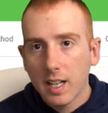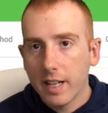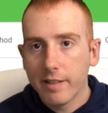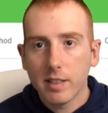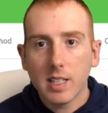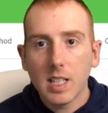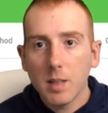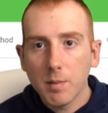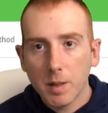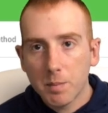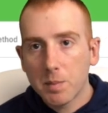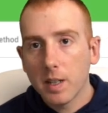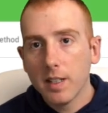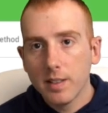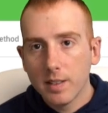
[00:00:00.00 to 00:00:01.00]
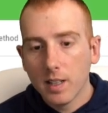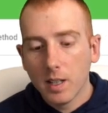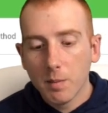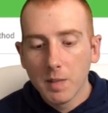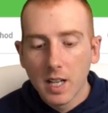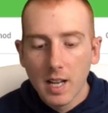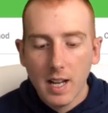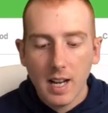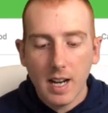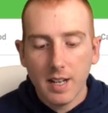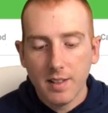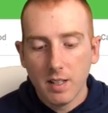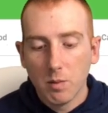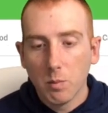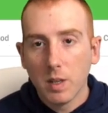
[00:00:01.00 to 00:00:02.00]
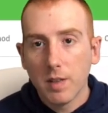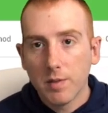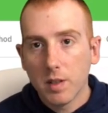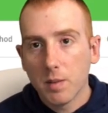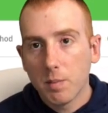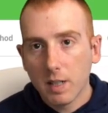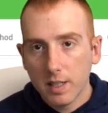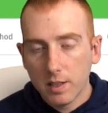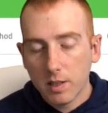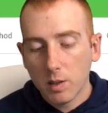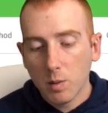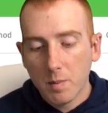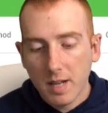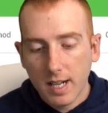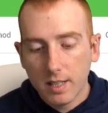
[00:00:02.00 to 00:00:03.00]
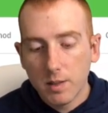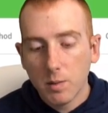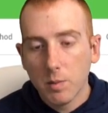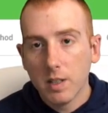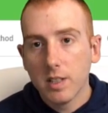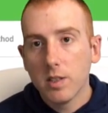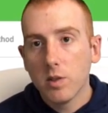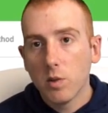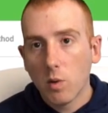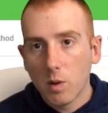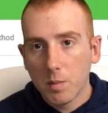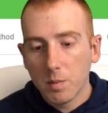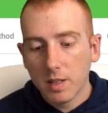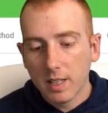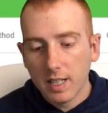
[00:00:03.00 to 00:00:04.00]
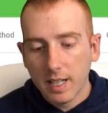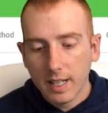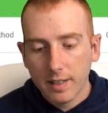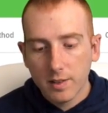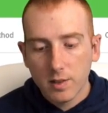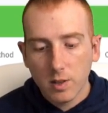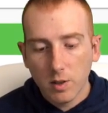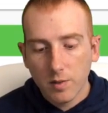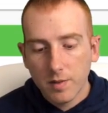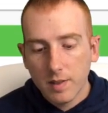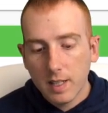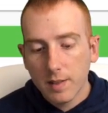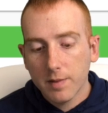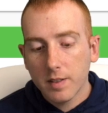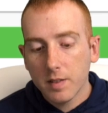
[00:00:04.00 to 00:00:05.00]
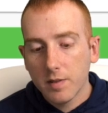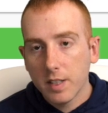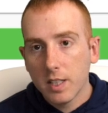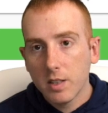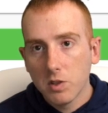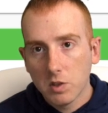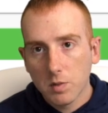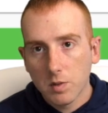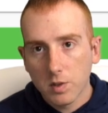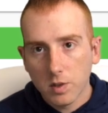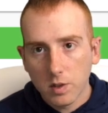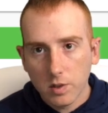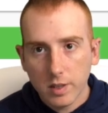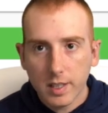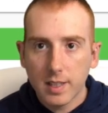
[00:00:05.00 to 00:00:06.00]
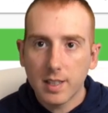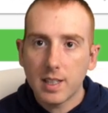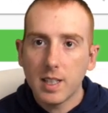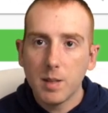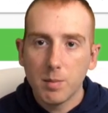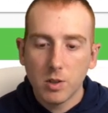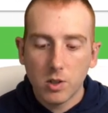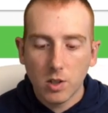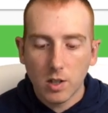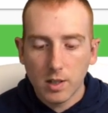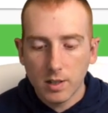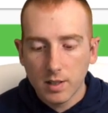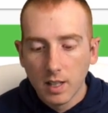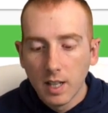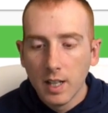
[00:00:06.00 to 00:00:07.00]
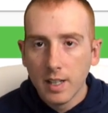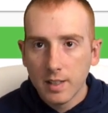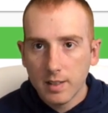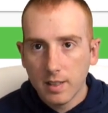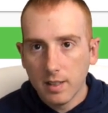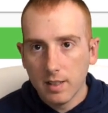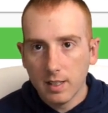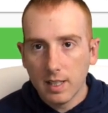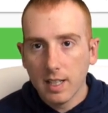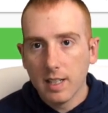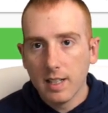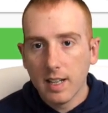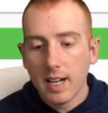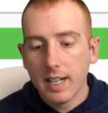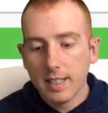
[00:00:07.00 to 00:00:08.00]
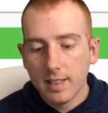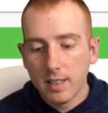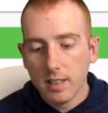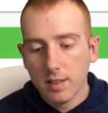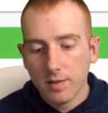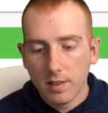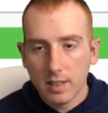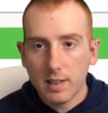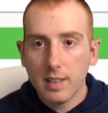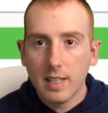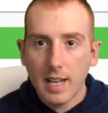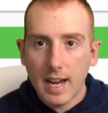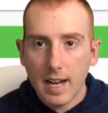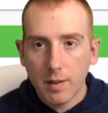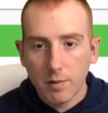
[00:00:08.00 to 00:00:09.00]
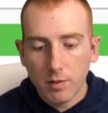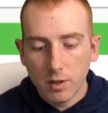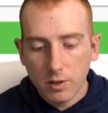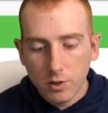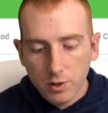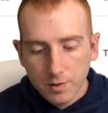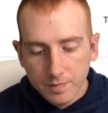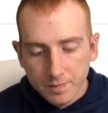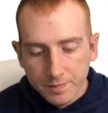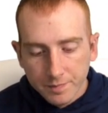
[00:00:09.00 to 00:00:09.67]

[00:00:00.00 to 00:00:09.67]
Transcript: I would keep my price up and then wait for the price to go back to what it's normally at. So definitely very useful to look at the Keepa chart to get an idea of like the average.